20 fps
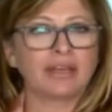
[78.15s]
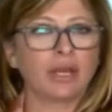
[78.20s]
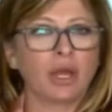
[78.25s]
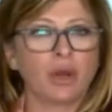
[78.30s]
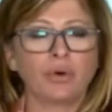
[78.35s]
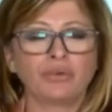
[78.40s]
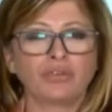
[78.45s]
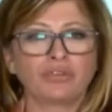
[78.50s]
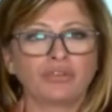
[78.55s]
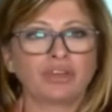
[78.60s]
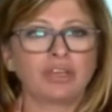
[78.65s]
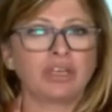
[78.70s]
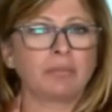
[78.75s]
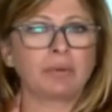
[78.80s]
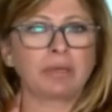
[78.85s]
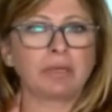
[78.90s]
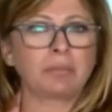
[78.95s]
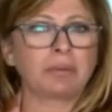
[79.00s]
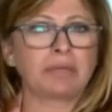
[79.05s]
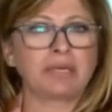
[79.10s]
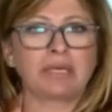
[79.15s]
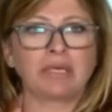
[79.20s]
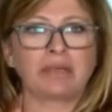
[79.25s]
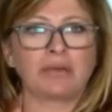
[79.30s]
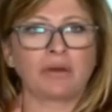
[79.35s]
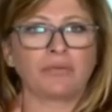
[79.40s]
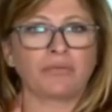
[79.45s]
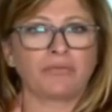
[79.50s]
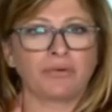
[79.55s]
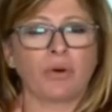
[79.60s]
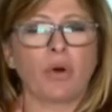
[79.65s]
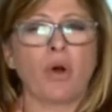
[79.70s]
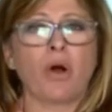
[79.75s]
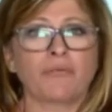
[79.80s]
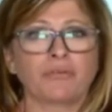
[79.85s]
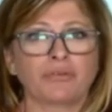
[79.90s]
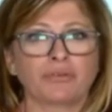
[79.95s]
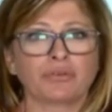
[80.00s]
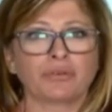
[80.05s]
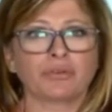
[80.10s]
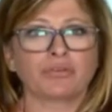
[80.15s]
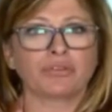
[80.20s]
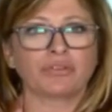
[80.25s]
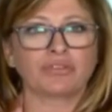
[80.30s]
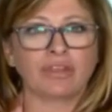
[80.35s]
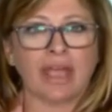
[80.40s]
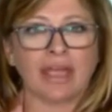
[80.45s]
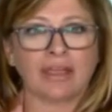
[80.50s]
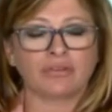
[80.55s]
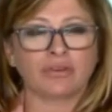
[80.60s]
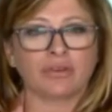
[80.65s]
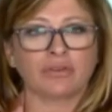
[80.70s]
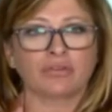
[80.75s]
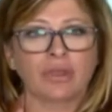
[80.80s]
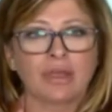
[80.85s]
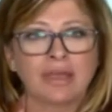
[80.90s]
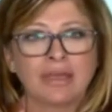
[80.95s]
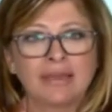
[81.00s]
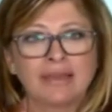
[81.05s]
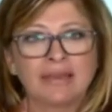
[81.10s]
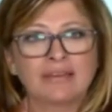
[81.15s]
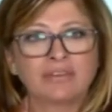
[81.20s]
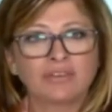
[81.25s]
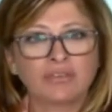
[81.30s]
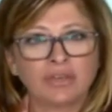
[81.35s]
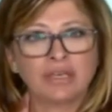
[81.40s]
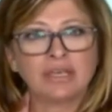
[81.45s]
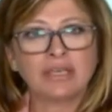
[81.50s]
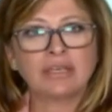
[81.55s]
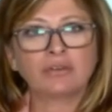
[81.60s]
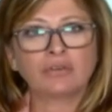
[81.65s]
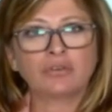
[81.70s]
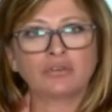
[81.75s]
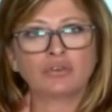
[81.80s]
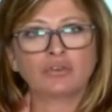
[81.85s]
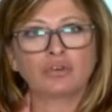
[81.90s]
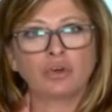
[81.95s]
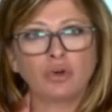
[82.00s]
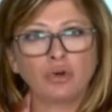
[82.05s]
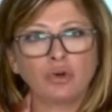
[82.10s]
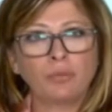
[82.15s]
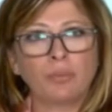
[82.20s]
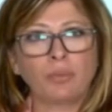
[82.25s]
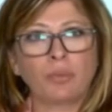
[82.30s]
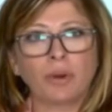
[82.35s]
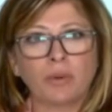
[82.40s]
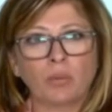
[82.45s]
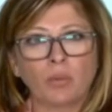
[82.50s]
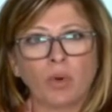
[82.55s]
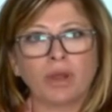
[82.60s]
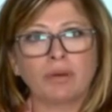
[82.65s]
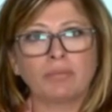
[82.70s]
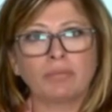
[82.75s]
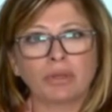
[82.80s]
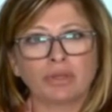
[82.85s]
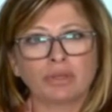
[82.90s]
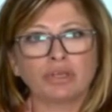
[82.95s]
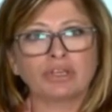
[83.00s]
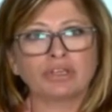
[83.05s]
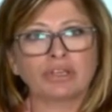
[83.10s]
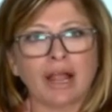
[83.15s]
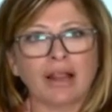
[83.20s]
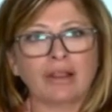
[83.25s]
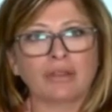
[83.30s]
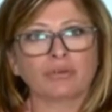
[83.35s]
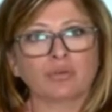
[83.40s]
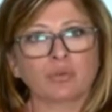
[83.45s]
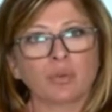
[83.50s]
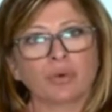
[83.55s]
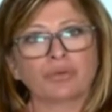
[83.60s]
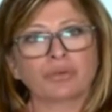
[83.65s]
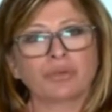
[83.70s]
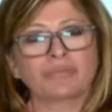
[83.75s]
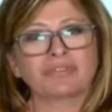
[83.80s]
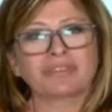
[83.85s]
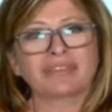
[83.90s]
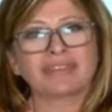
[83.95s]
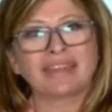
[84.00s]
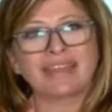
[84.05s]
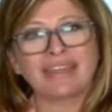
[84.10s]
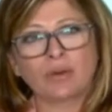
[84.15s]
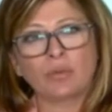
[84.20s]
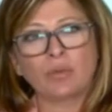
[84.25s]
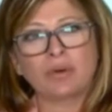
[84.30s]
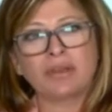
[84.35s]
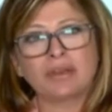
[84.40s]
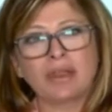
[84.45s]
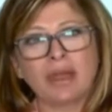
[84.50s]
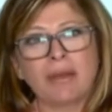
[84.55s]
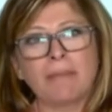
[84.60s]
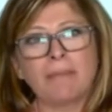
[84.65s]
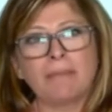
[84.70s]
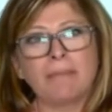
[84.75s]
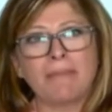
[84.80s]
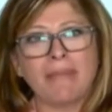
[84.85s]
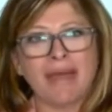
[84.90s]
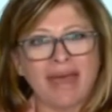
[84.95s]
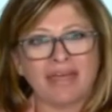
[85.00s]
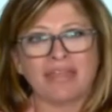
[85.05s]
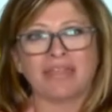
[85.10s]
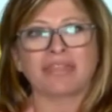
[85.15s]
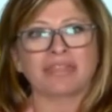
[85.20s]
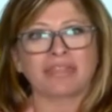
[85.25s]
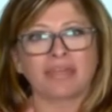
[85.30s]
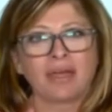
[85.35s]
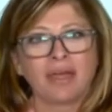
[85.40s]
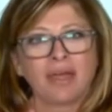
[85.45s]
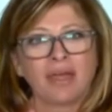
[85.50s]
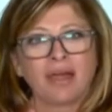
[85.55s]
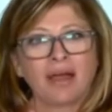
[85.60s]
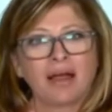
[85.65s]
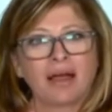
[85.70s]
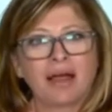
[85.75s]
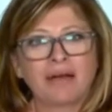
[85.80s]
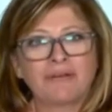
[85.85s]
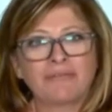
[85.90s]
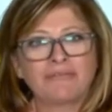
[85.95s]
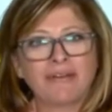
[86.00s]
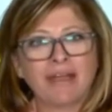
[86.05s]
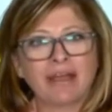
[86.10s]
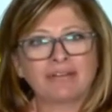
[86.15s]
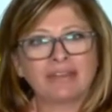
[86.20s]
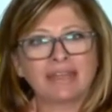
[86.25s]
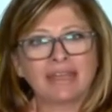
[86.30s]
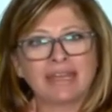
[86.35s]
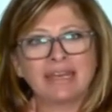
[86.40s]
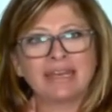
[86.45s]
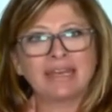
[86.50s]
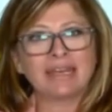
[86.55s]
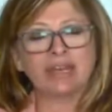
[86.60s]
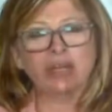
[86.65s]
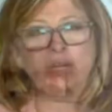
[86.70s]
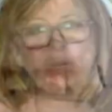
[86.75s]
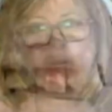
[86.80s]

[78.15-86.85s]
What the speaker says: I know CBP officers in Texas seized $2.1 million worth of liquid meth found hidden in a